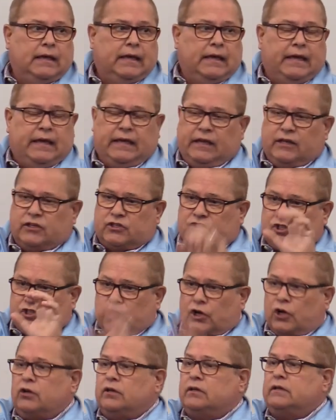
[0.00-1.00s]
It is
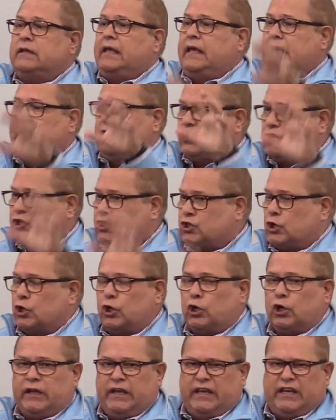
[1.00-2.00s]
certain, it is
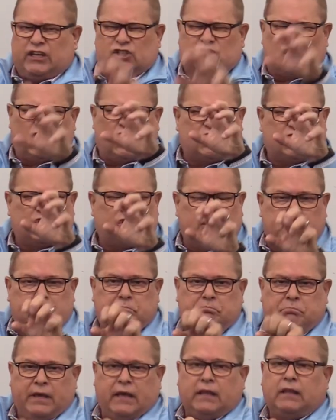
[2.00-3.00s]
sure, it is our
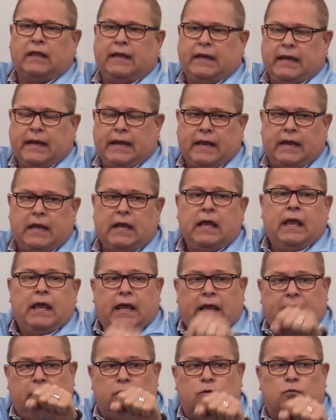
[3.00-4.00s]
stability
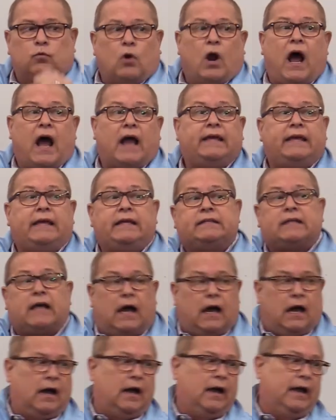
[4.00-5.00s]
in rocky
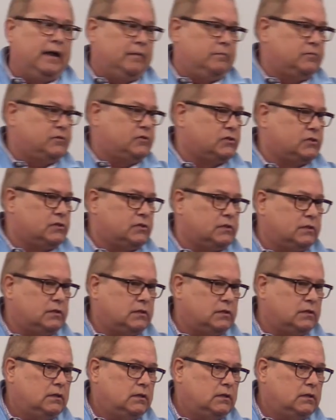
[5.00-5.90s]
times.